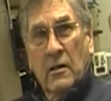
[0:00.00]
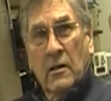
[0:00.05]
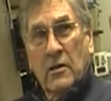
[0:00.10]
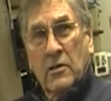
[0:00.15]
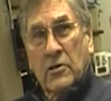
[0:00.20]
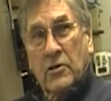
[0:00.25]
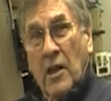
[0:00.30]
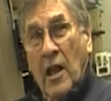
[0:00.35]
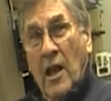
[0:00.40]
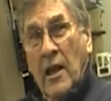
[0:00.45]

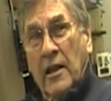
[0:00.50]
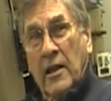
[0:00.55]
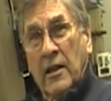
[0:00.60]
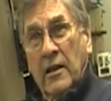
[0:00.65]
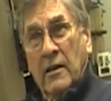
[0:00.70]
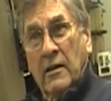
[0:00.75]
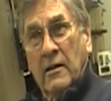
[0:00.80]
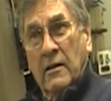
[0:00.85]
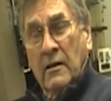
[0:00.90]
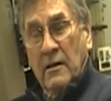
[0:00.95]

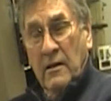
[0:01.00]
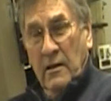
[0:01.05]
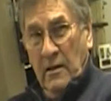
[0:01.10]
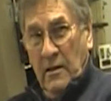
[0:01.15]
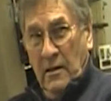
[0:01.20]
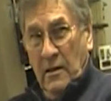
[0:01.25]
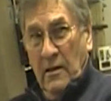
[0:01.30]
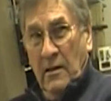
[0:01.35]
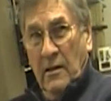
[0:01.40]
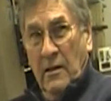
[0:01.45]
starting
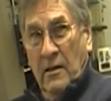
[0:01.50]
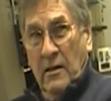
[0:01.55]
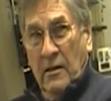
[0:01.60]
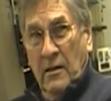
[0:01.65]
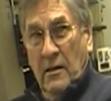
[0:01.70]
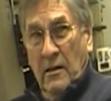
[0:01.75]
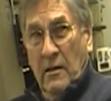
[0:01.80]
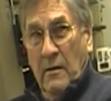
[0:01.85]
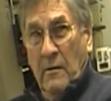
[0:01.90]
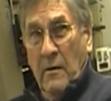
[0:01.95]

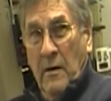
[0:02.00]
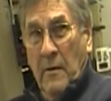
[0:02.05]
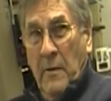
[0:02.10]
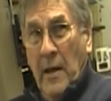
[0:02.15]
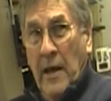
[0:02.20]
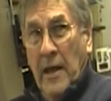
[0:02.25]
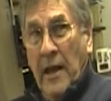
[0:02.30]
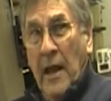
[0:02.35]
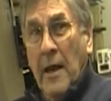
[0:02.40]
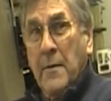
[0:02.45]
in
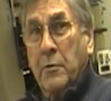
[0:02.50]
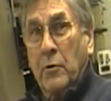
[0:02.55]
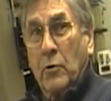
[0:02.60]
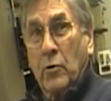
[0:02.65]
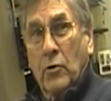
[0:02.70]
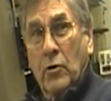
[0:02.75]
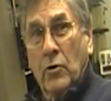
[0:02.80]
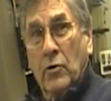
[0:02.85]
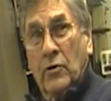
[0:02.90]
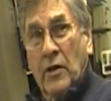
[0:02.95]
about April
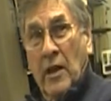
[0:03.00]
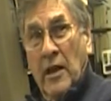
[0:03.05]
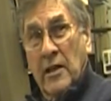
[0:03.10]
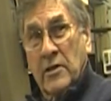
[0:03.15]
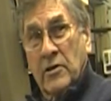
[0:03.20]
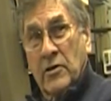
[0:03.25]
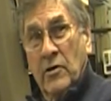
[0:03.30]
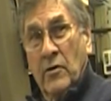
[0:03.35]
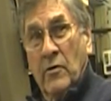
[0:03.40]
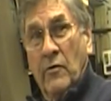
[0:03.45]

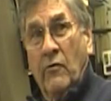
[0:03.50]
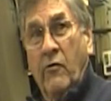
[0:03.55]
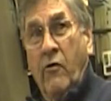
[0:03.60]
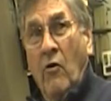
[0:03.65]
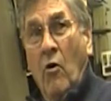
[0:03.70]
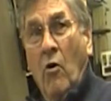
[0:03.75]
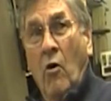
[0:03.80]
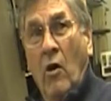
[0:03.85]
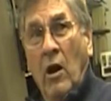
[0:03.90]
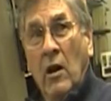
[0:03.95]

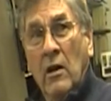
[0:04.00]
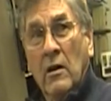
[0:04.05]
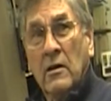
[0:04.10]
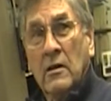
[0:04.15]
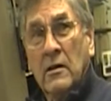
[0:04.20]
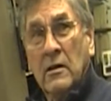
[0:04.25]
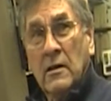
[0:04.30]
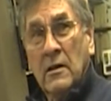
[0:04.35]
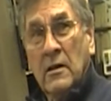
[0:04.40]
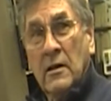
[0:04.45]
2004
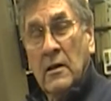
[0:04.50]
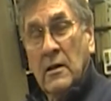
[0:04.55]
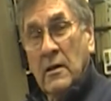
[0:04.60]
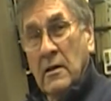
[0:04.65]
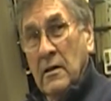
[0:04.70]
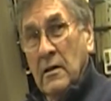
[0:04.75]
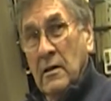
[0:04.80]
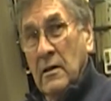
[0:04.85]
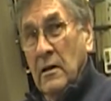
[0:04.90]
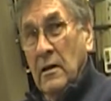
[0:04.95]

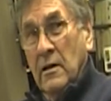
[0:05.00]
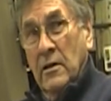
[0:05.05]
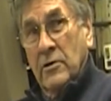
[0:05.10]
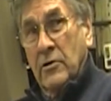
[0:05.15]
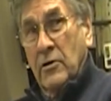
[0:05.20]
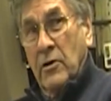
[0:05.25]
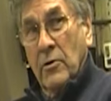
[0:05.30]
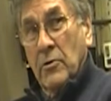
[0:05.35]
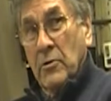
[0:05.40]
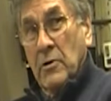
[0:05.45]
is
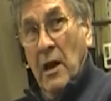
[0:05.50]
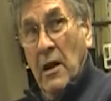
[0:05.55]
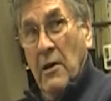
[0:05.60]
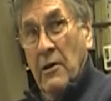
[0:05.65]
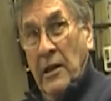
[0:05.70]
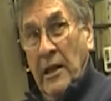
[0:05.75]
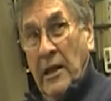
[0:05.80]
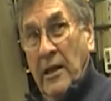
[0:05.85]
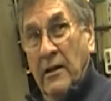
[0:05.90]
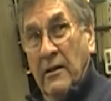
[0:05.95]
still
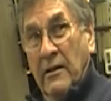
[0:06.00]
going.